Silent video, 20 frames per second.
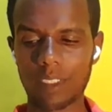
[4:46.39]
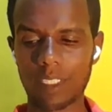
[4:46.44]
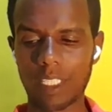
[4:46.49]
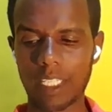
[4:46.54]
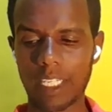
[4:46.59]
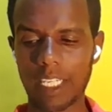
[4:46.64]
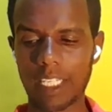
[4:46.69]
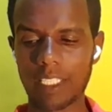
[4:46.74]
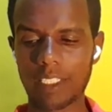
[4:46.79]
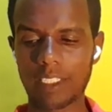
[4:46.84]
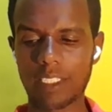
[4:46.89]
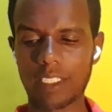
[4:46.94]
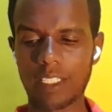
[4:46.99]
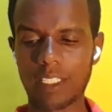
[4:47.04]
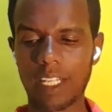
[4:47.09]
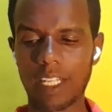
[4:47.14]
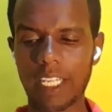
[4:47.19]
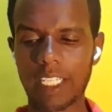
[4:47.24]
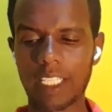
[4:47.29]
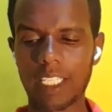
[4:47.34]
and
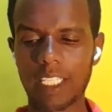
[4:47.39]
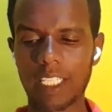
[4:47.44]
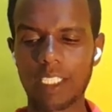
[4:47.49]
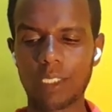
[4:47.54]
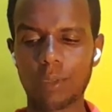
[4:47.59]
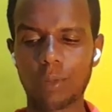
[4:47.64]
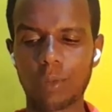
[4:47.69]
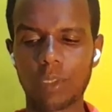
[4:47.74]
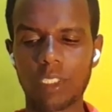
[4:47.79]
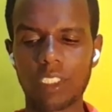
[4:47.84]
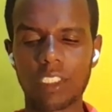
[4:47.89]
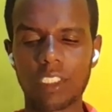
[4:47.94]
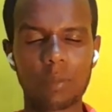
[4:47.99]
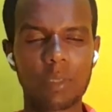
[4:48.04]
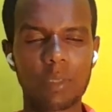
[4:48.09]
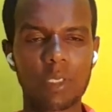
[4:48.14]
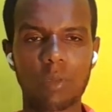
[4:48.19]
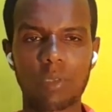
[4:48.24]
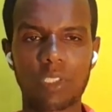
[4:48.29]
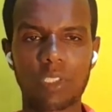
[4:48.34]
likely wouldn't be
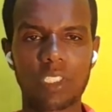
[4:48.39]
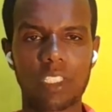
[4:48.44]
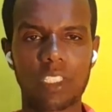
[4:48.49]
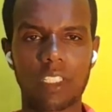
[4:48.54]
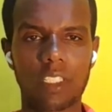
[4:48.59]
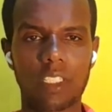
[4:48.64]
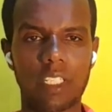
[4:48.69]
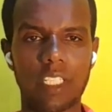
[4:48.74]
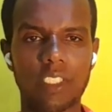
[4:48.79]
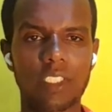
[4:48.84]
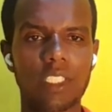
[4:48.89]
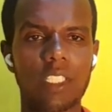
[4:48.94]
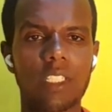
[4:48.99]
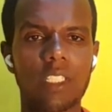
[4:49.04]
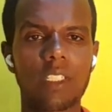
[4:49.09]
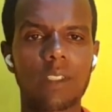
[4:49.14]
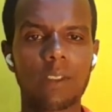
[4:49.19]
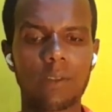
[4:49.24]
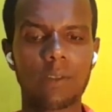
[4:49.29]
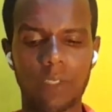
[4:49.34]
considered as
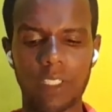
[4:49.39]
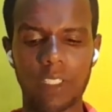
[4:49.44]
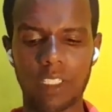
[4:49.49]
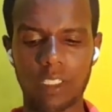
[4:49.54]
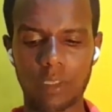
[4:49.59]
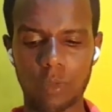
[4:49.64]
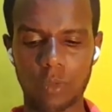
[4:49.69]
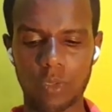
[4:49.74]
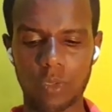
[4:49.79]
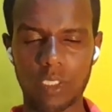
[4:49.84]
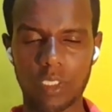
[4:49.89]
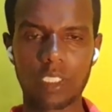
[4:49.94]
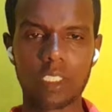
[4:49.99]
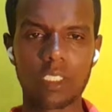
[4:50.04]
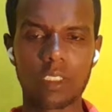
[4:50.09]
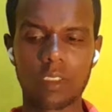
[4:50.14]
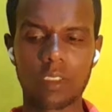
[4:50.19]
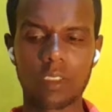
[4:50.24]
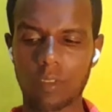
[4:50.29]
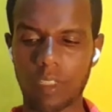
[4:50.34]
fair use.
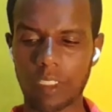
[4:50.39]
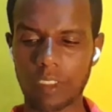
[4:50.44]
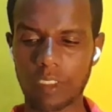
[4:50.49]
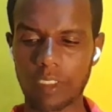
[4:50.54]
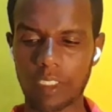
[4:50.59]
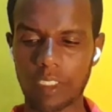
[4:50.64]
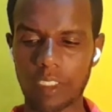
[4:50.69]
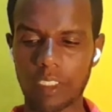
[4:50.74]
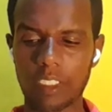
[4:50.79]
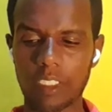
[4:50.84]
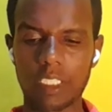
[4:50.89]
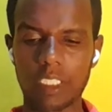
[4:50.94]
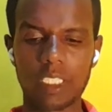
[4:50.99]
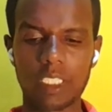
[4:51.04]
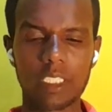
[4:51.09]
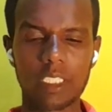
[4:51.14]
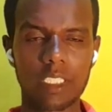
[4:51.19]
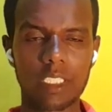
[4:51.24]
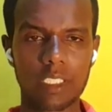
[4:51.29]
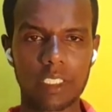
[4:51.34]
Rather,
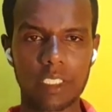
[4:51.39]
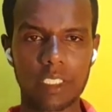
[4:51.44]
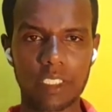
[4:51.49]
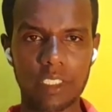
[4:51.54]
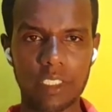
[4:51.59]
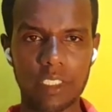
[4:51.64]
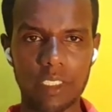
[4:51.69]
it is